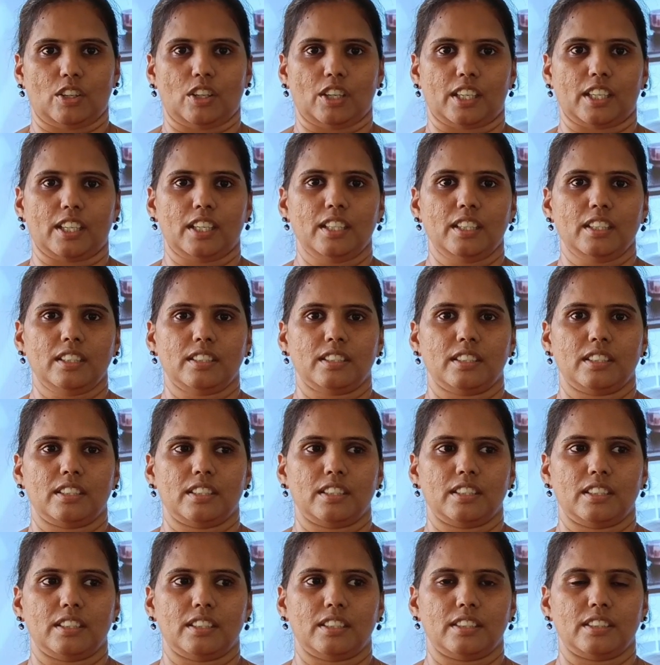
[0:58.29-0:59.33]
or a
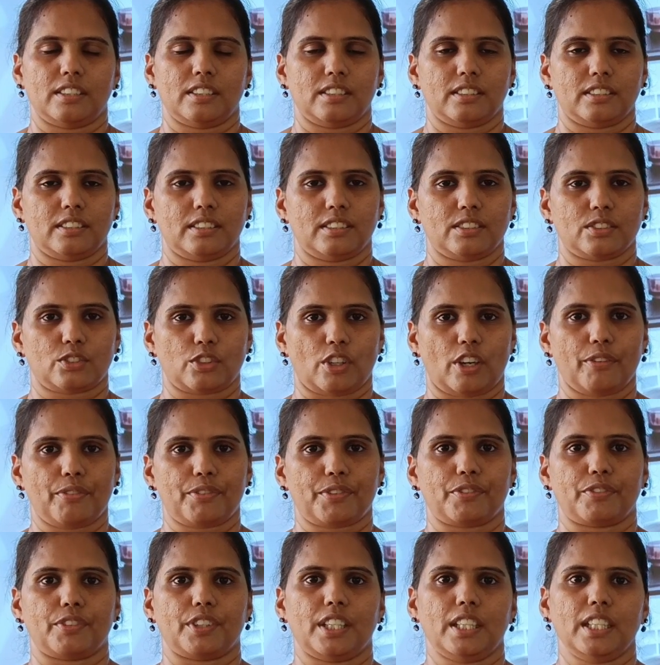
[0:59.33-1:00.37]

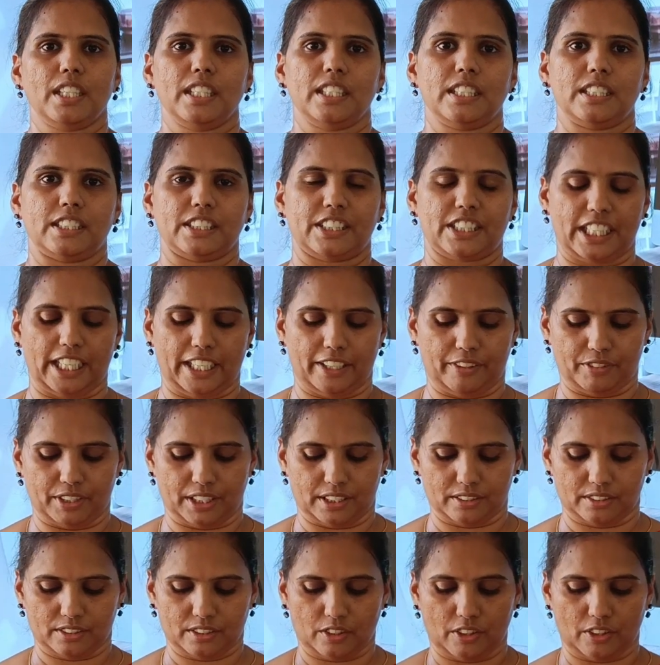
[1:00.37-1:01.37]
software driver.